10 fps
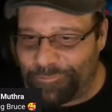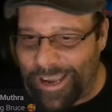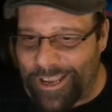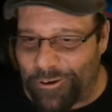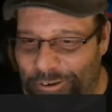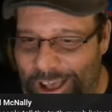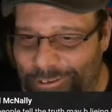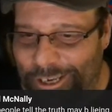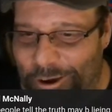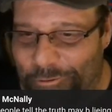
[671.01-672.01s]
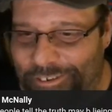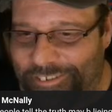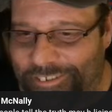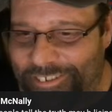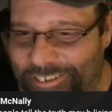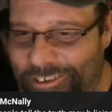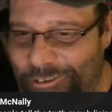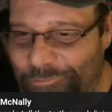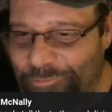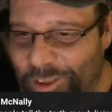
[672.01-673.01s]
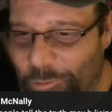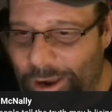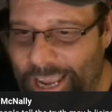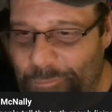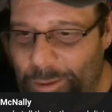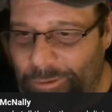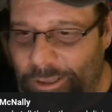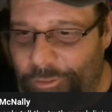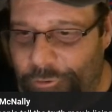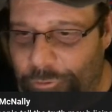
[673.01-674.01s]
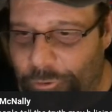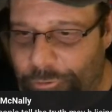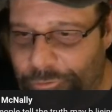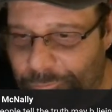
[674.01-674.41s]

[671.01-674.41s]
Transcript: Michael, how's it going? Why can't people tell the truth?